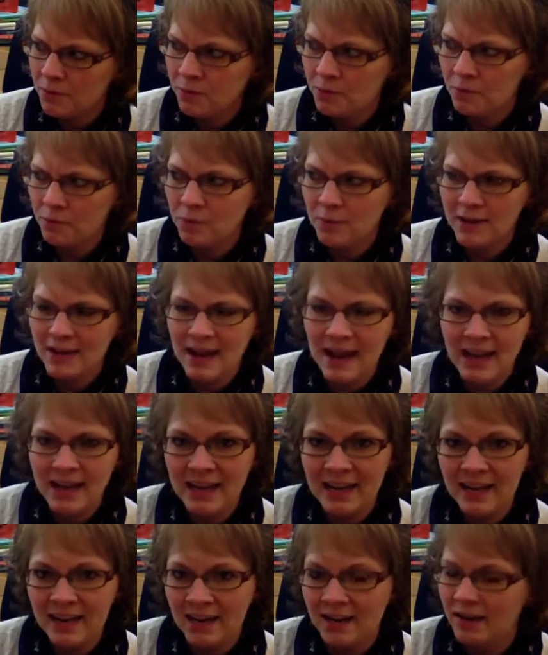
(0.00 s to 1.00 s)
When
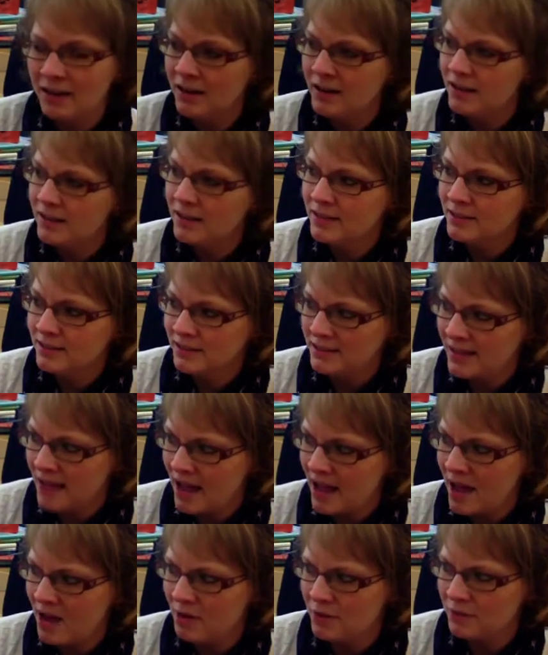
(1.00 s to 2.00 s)
I hear
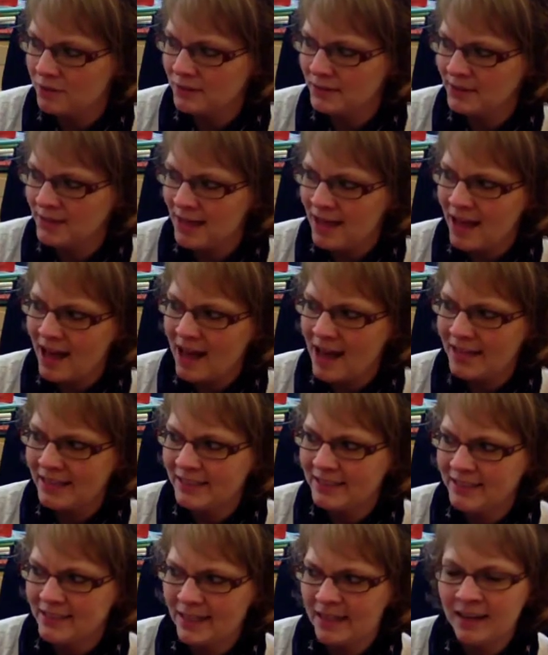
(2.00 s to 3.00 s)
sounds, I
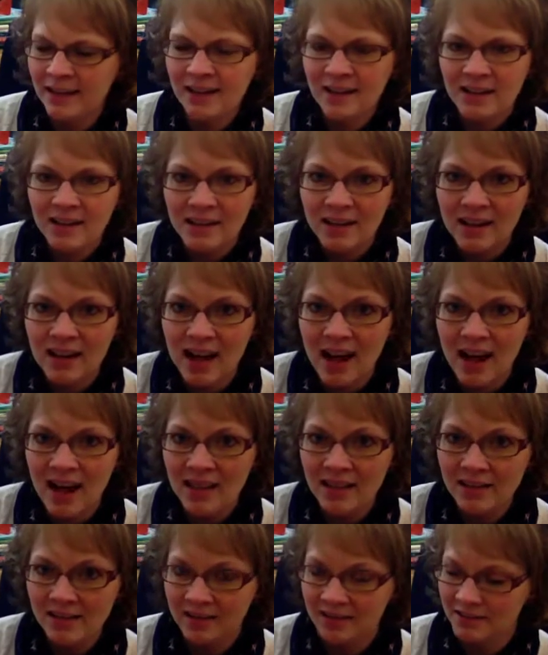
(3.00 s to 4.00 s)
see
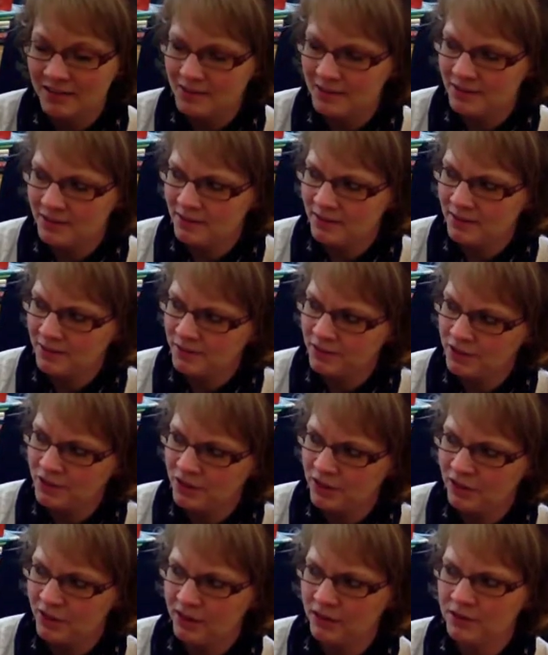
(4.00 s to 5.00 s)
colors,
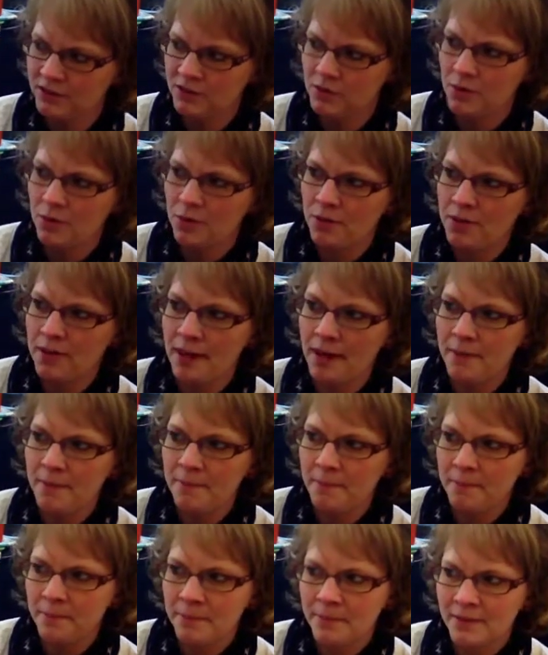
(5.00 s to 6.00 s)
Jillian told
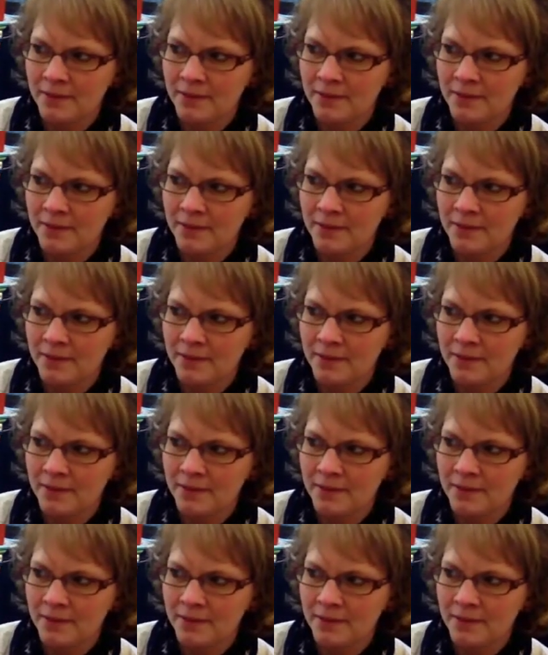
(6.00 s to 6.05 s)
them.